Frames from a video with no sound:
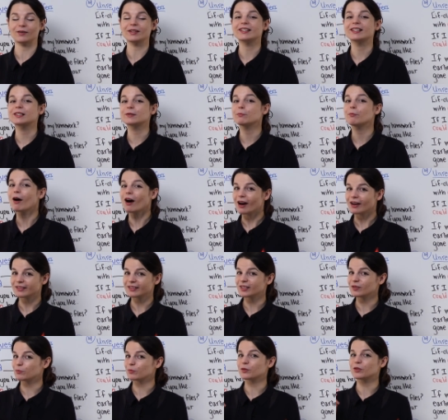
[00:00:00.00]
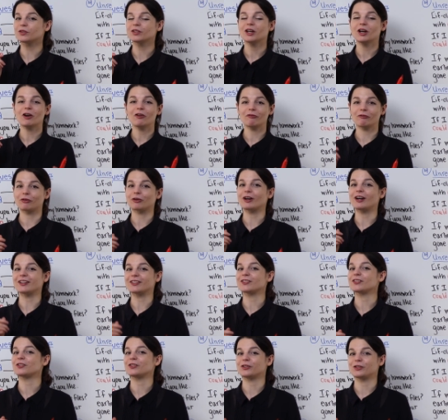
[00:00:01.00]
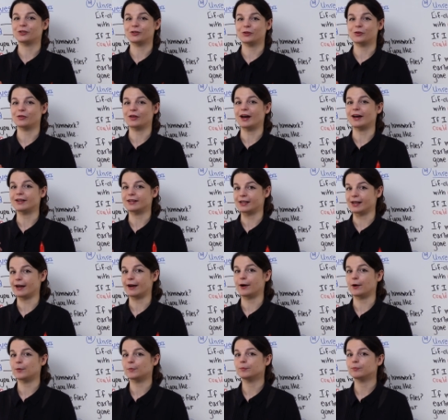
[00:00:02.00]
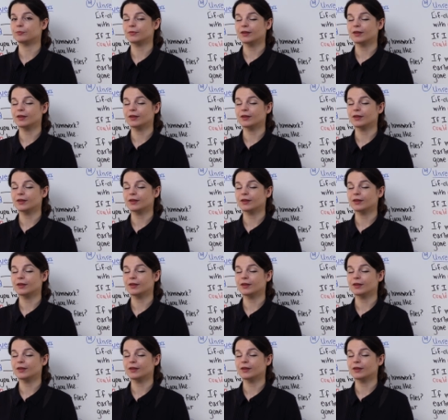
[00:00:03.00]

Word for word: It's possible for us to do that now.